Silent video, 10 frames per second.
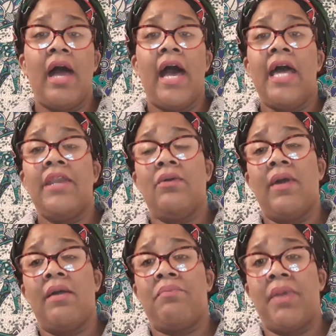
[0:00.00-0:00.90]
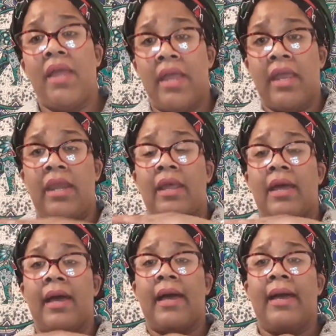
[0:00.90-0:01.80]
I know at Penn,
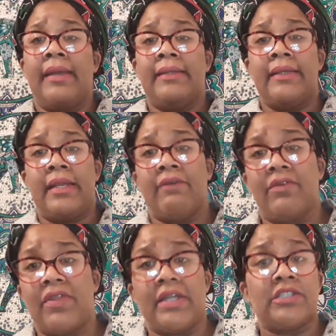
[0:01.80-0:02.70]
I did everything.